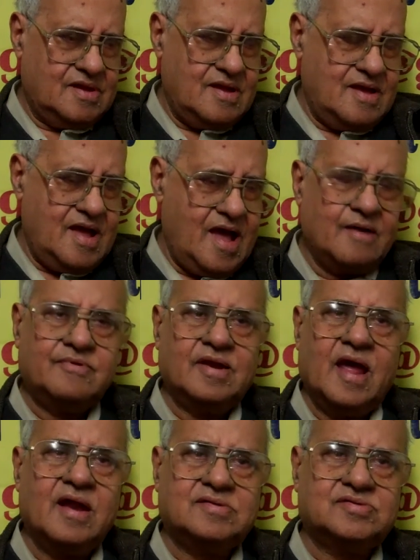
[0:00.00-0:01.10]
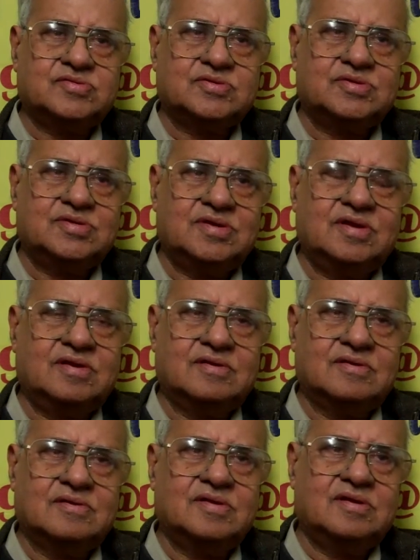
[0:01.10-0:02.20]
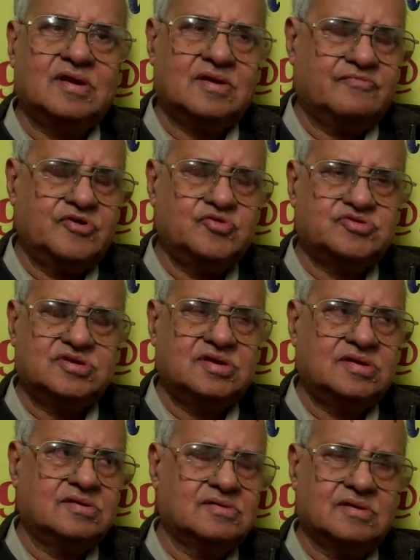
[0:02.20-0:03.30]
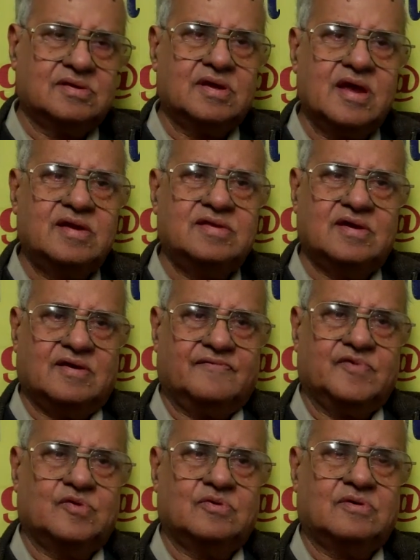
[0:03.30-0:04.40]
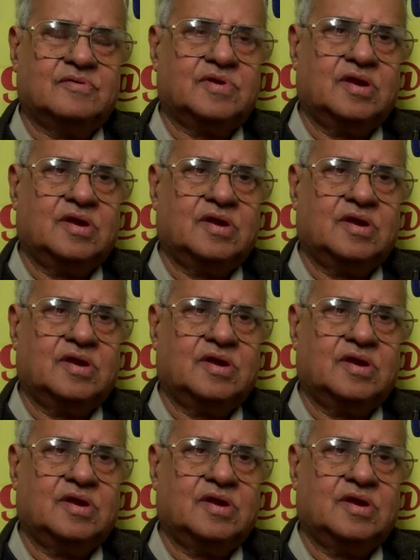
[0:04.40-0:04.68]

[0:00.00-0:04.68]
have land in a refugee area. You know?